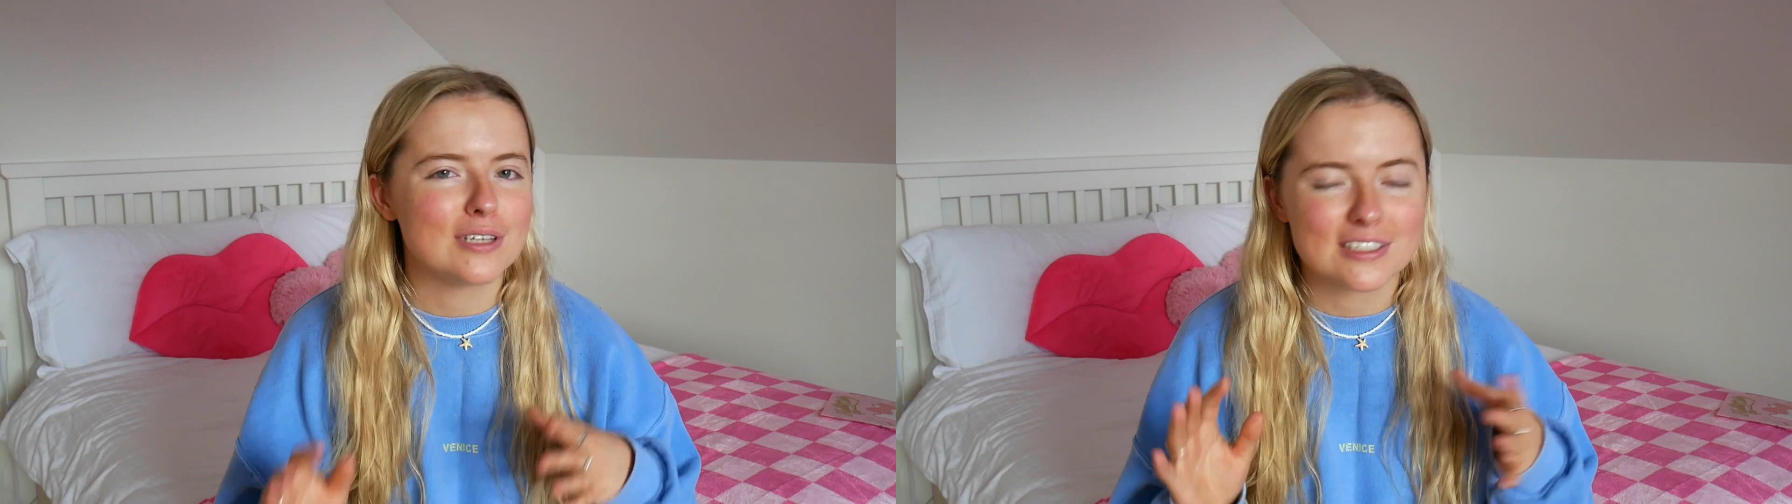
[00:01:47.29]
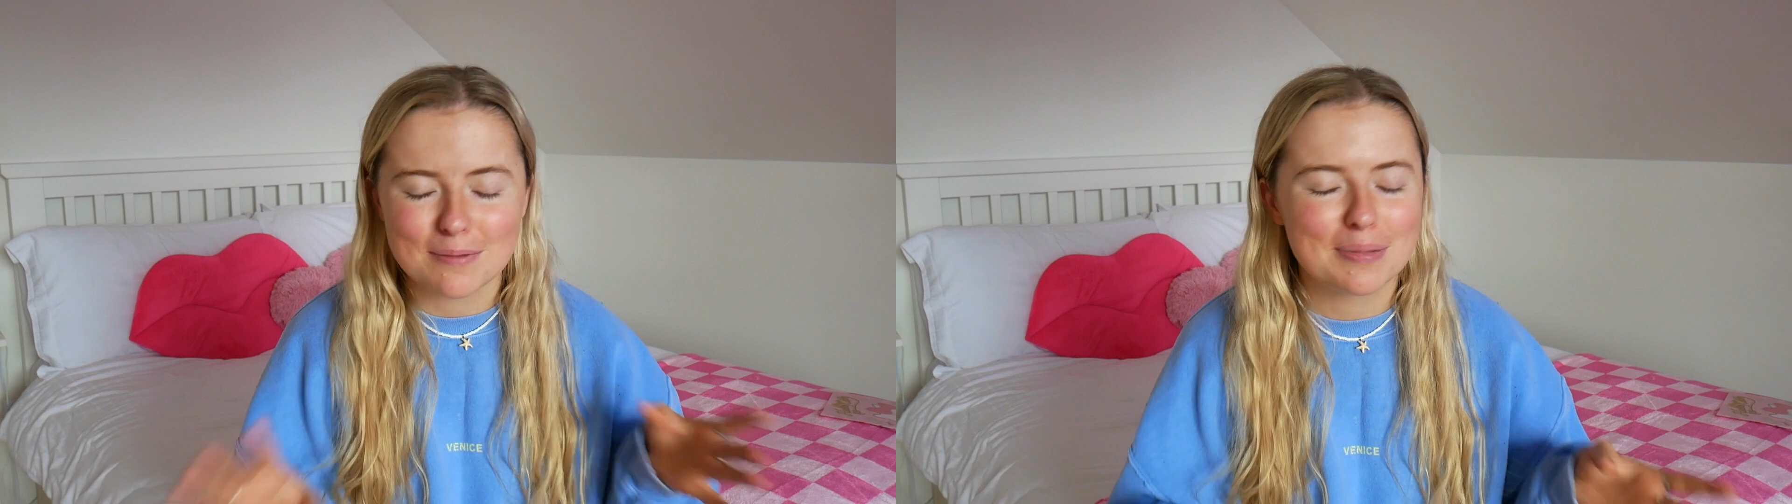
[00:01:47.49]

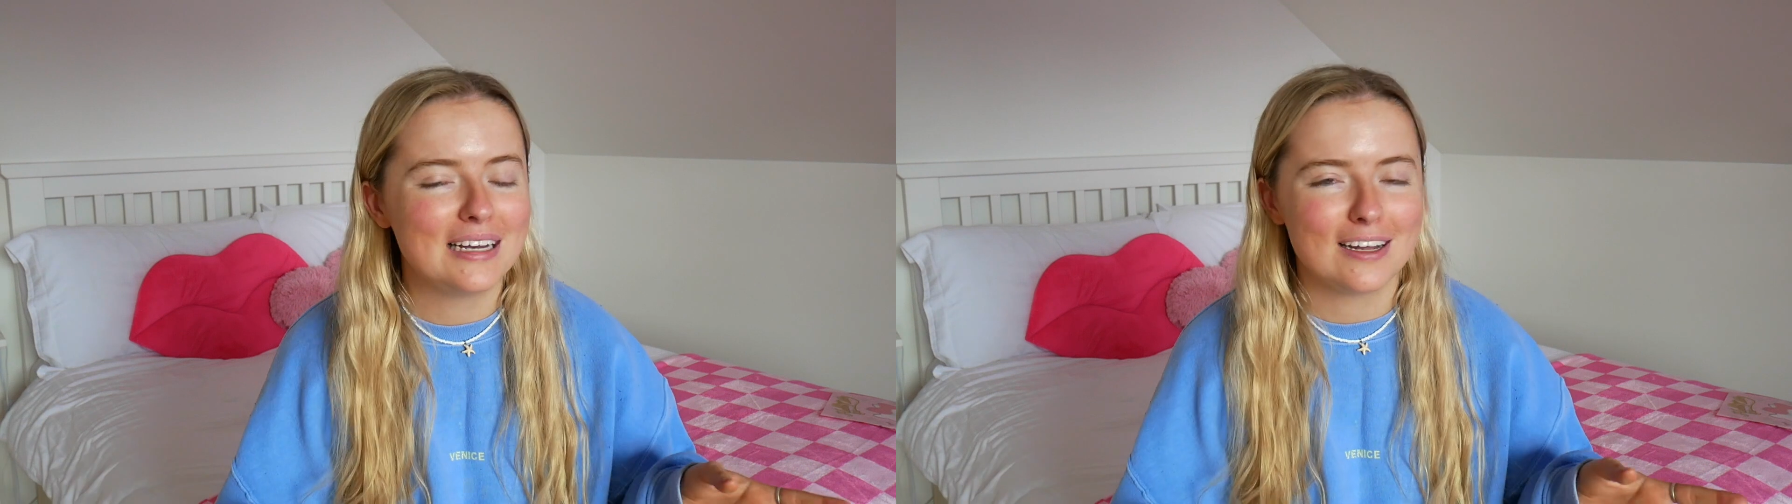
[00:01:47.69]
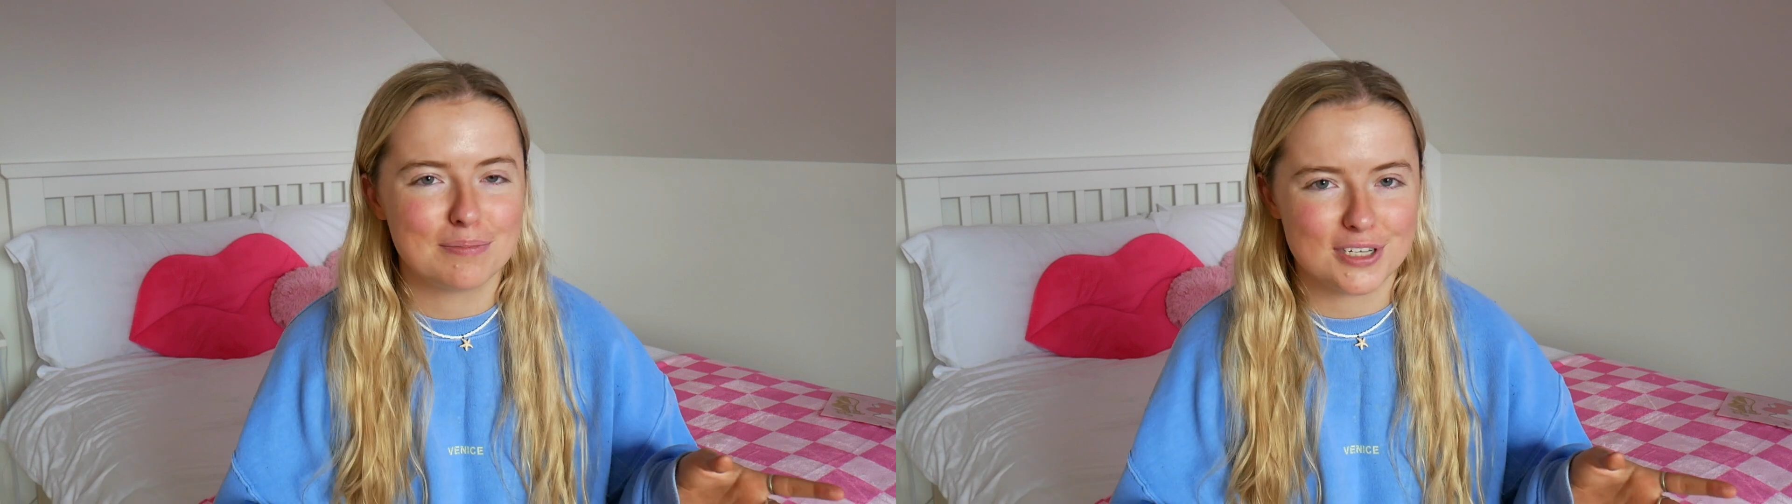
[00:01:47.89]
It's
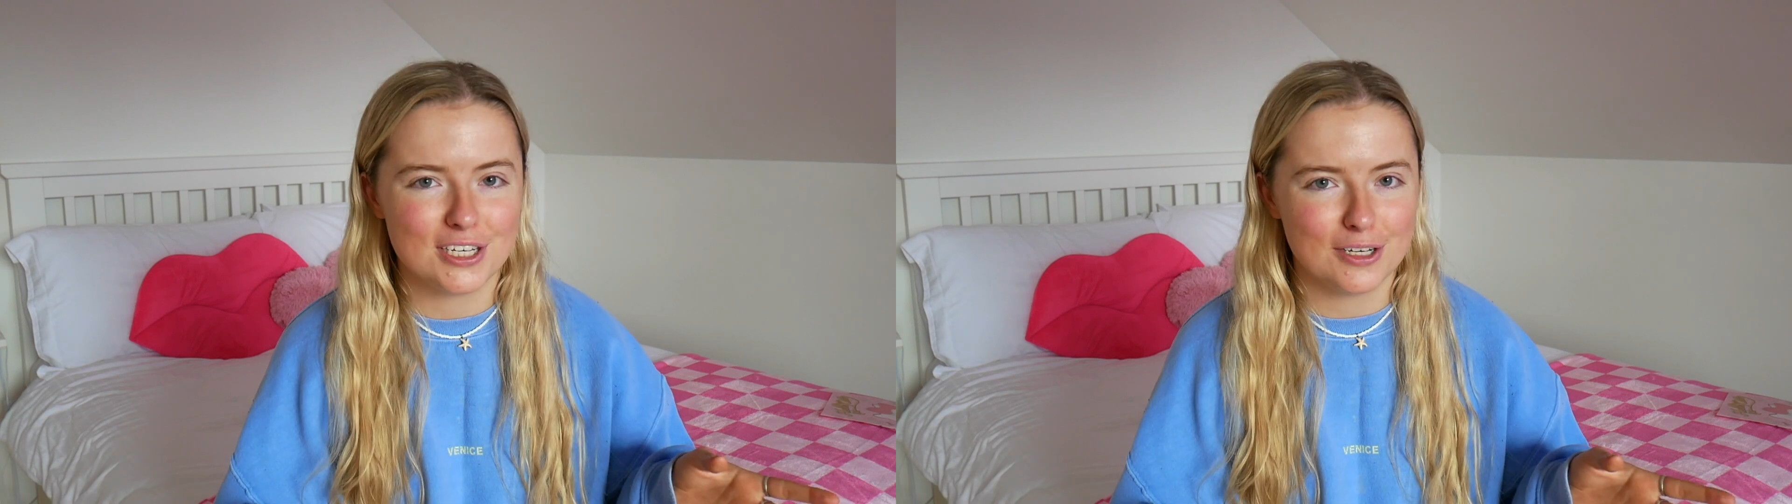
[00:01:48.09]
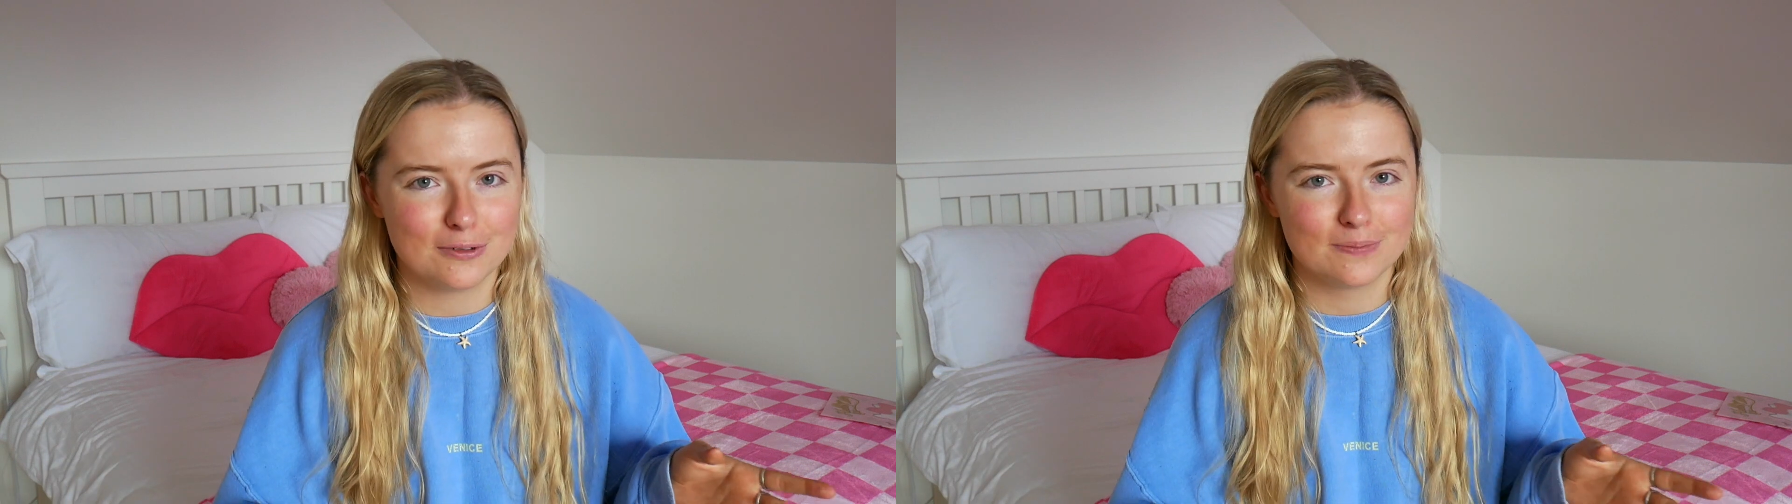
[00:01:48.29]
completely up to
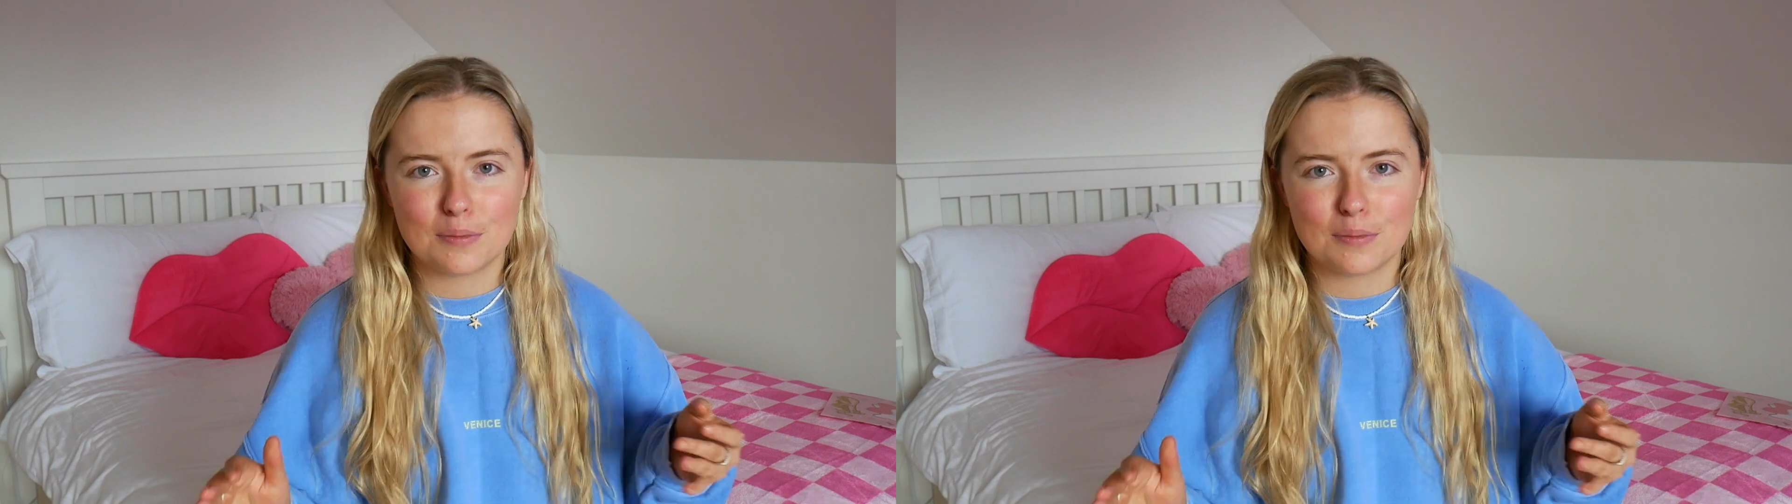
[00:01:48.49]
you.